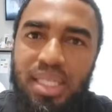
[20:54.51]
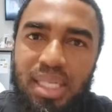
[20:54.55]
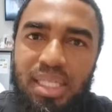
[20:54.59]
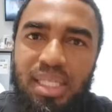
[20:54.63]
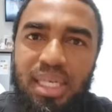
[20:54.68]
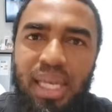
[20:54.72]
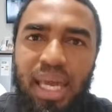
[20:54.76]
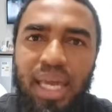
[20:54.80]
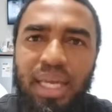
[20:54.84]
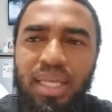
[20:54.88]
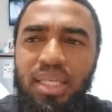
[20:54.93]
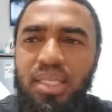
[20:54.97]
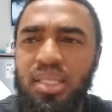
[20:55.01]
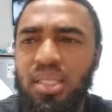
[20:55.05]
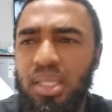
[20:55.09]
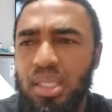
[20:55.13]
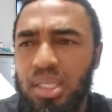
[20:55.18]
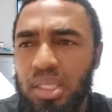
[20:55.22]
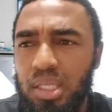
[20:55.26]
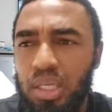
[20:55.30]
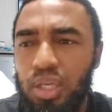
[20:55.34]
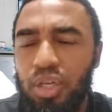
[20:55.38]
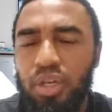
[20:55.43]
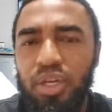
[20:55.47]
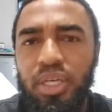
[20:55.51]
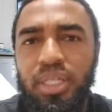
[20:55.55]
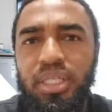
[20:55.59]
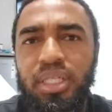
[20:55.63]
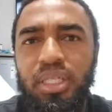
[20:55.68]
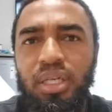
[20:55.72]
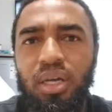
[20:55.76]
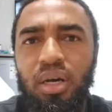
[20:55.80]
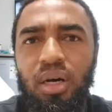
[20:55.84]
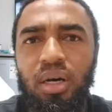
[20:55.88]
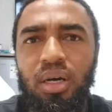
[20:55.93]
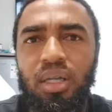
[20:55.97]
as nannies, as
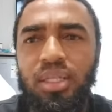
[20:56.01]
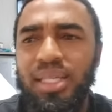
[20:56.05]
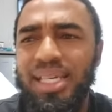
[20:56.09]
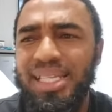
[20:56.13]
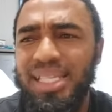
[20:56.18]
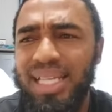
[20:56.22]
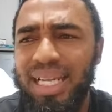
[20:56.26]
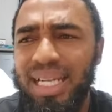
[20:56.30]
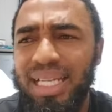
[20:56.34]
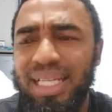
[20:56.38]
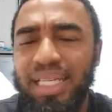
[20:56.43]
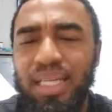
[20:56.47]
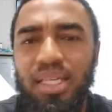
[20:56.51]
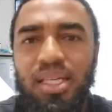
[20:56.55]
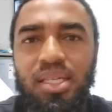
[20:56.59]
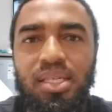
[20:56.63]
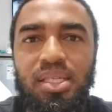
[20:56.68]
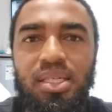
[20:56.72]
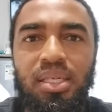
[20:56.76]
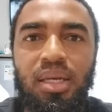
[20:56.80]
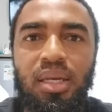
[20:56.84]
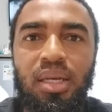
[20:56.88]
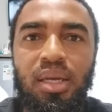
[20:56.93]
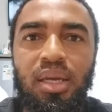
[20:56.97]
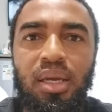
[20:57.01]
security guards, as cleaners,